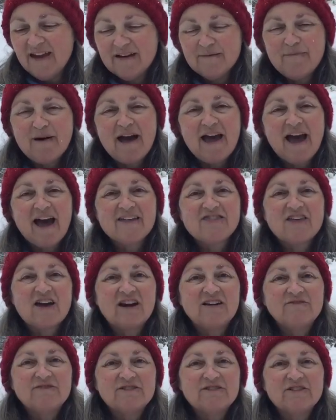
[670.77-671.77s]
But I thought
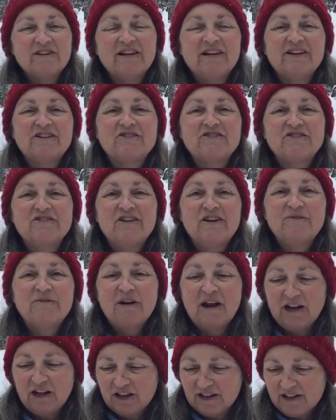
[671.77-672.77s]
it was really interesting
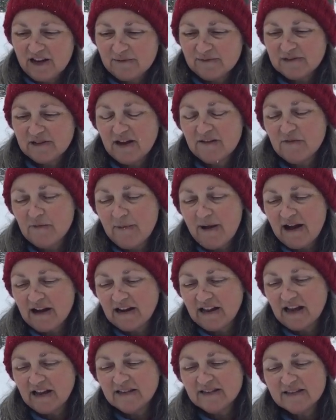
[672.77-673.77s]
when I looked up stuff about
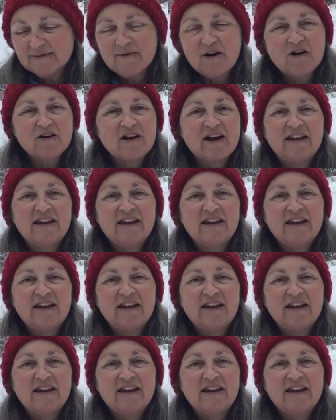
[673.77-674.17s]
Gunsmoke.